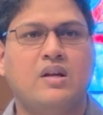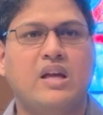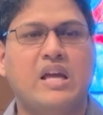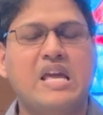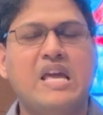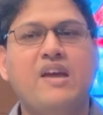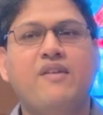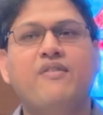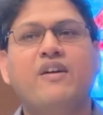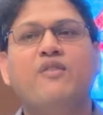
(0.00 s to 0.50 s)

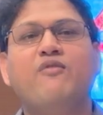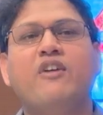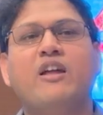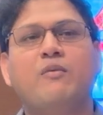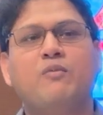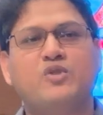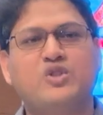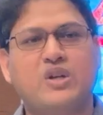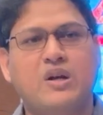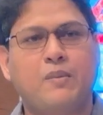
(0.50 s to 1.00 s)
Even
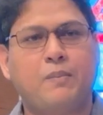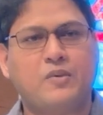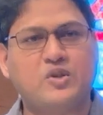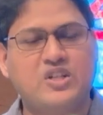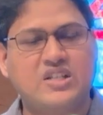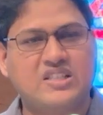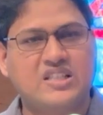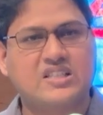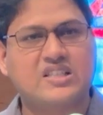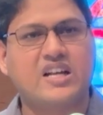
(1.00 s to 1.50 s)
when
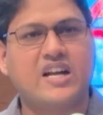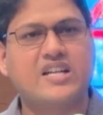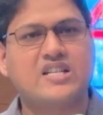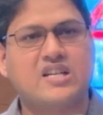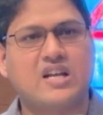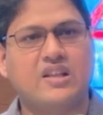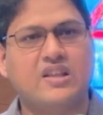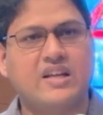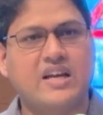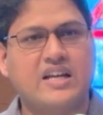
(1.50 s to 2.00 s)
Jesus
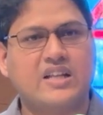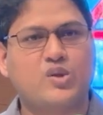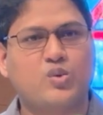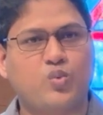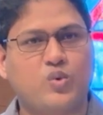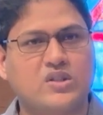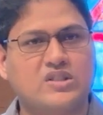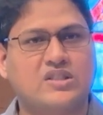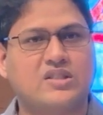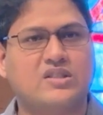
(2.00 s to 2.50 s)
Christ on the earth
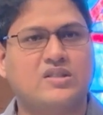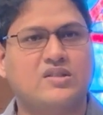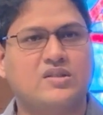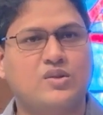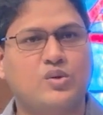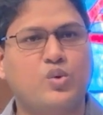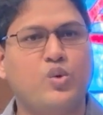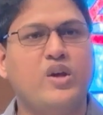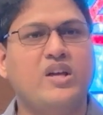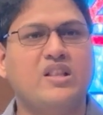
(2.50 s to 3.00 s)
was
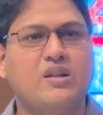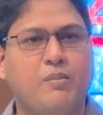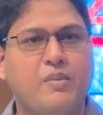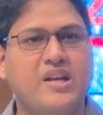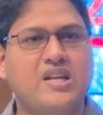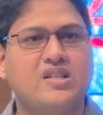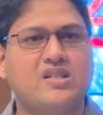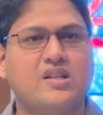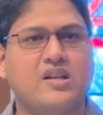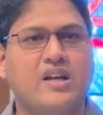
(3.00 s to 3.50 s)
doing the
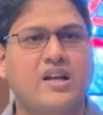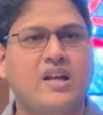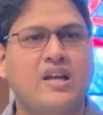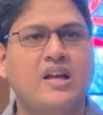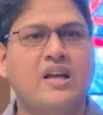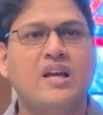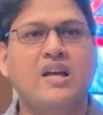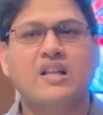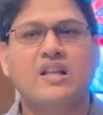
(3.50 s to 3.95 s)
ministry,